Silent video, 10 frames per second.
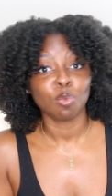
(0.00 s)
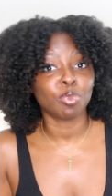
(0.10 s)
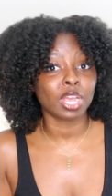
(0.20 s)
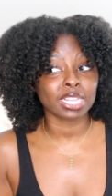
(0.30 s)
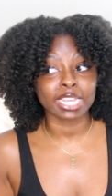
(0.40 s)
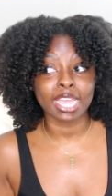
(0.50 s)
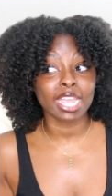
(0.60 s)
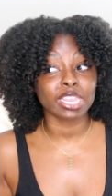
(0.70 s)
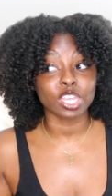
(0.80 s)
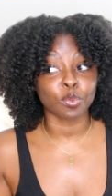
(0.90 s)
but like,
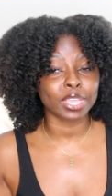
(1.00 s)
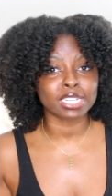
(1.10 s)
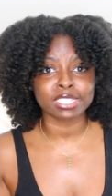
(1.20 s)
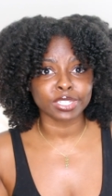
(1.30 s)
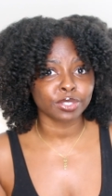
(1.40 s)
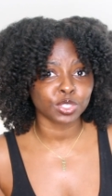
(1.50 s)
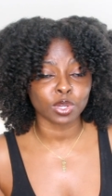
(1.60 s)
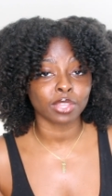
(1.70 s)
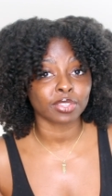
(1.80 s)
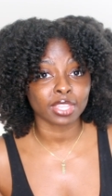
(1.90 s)
hey, look, we can still
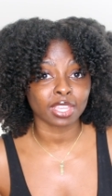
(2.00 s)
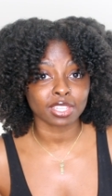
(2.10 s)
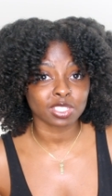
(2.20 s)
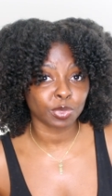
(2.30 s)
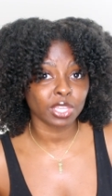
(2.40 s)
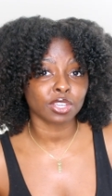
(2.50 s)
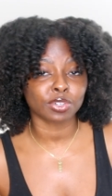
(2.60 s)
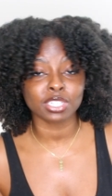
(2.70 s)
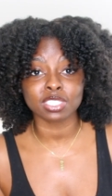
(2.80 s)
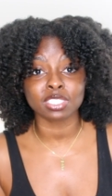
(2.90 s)
do other things. Being a
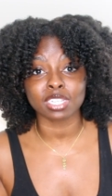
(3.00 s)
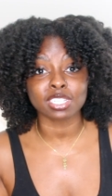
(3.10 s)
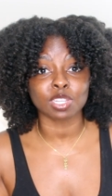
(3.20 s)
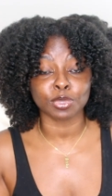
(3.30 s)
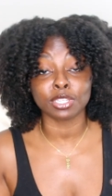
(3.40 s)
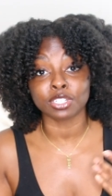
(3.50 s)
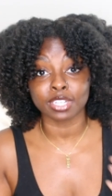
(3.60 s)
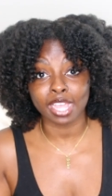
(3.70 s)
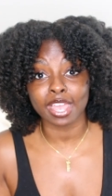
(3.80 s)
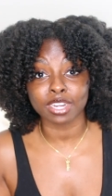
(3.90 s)
Christian doesn't mean
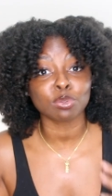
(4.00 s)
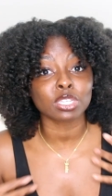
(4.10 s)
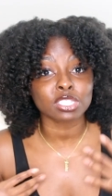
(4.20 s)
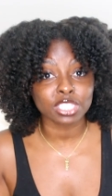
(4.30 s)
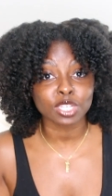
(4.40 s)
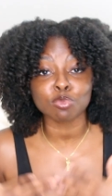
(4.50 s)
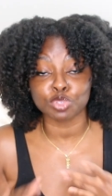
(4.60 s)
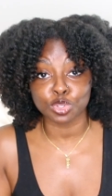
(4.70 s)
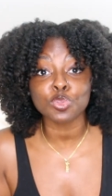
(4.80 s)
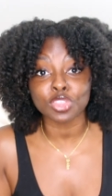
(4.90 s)
you're dead. You can
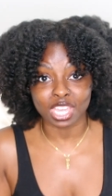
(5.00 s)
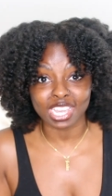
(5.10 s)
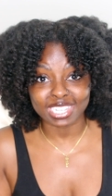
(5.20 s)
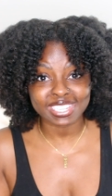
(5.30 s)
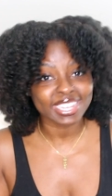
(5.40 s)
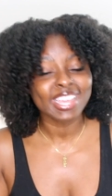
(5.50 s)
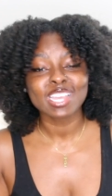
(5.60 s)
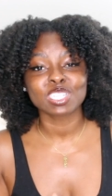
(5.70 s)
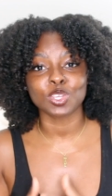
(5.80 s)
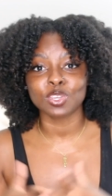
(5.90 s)
still do things.
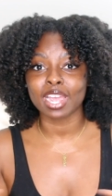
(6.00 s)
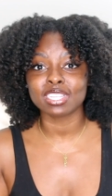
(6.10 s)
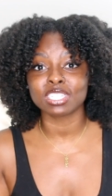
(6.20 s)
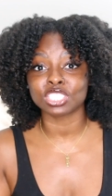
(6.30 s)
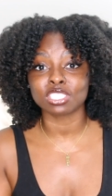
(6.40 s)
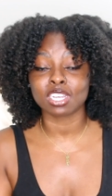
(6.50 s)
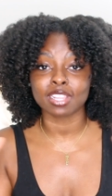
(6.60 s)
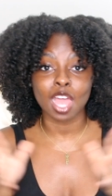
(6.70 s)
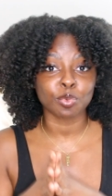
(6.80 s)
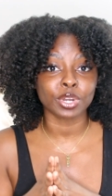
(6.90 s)
So you guys can just
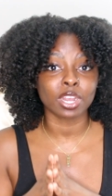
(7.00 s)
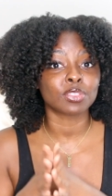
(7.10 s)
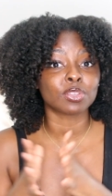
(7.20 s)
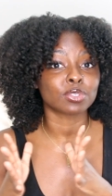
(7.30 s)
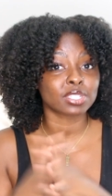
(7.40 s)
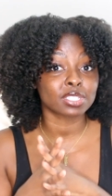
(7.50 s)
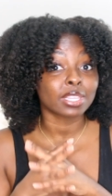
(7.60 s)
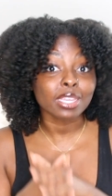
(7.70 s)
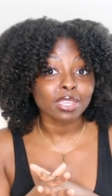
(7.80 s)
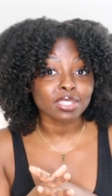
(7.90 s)
collaborate on those
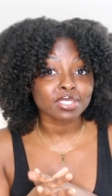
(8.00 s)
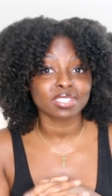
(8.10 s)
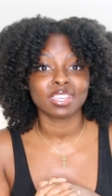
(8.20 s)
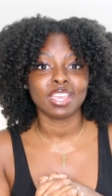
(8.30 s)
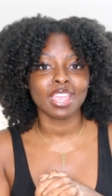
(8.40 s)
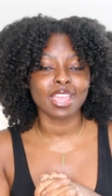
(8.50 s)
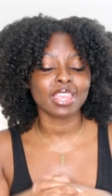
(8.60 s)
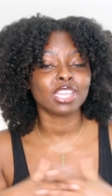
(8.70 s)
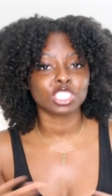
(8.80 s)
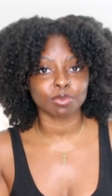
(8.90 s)
things
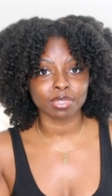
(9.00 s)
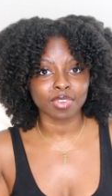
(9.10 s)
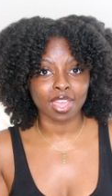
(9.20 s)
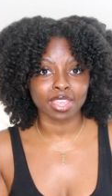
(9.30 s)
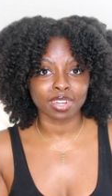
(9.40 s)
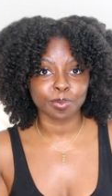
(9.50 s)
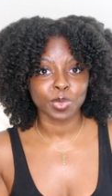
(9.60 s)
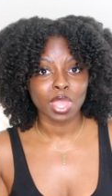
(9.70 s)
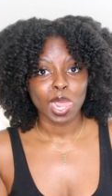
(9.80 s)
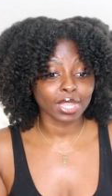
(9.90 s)
and it should be fine.
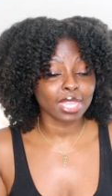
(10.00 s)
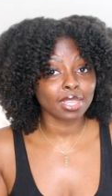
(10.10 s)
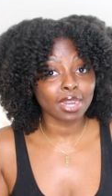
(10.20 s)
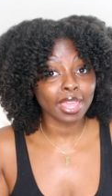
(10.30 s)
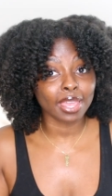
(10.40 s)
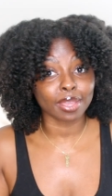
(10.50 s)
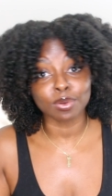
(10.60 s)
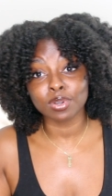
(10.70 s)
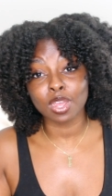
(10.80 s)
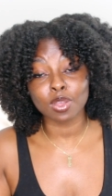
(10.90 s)
And then, hey,
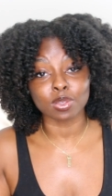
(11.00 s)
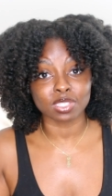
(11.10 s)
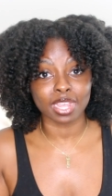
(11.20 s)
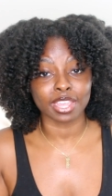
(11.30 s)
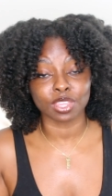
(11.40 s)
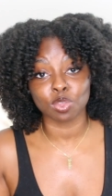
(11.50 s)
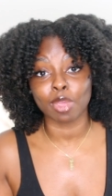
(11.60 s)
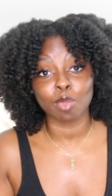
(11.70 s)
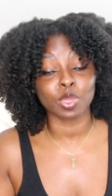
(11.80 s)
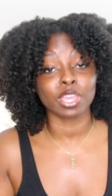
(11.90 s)
who knows? Like, you
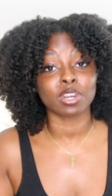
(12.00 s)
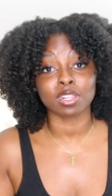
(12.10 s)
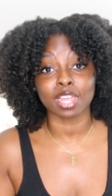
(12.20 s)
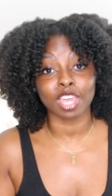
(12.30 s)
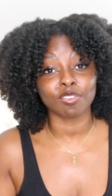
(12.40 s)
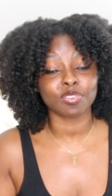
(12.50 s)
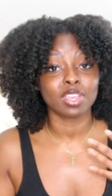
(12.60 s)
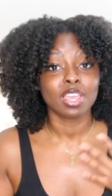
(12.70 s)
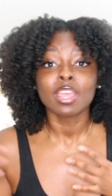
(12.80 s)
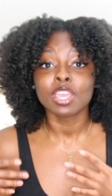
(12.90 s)
might be in her life
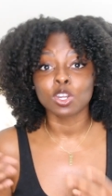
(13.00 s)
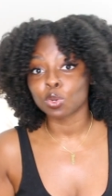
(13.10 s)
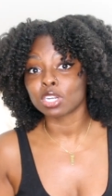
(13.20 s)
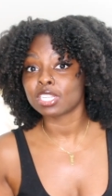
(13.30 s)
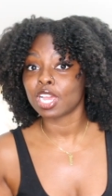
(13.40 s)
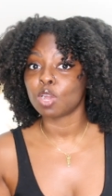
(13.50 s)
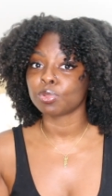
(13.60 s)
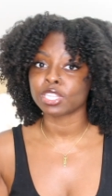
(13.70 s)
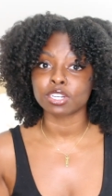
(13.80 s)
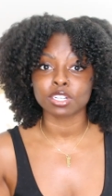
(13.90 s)
in order to
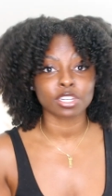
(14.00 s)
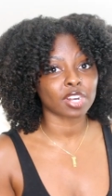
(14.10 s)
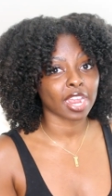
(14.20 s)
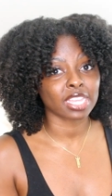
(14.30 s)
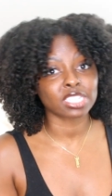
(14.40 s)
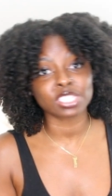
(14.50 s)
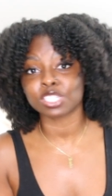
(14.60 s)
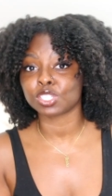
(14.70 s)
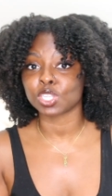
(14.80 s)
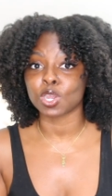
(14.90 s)
help lead her to Christ.
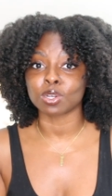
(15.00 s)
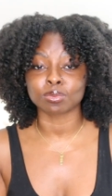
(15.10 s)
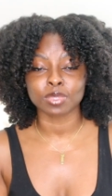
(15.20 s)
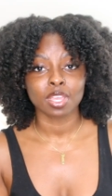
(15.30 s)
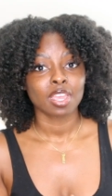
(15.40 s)
So